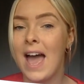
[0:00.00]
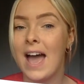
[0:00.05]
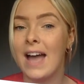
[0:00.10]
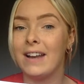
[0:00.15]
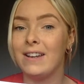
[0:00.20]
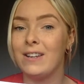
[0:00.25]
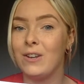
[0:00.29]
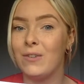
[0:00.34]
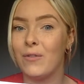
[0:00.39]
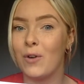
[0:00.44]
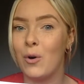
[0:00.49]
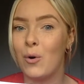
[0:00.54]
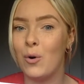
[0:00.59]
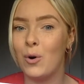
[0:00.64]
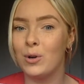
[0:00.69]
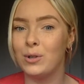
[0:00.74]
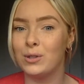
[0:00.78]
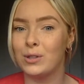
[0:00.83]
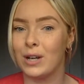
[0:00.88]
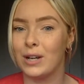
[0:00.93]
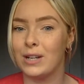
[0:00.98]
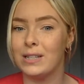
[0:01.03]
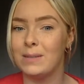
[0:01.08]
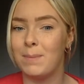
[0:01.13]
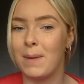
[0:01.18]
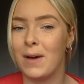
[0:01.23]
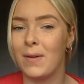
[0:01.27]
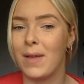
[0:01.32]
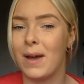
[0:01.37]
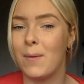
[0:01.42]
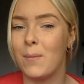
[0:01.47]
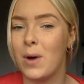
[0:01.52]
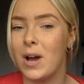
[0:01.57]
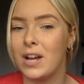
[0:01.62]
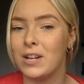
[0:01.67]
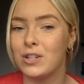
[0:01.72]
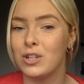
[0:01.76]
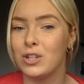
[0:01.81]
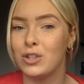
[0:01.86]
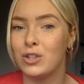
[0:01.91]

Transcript: And you've also spelt that word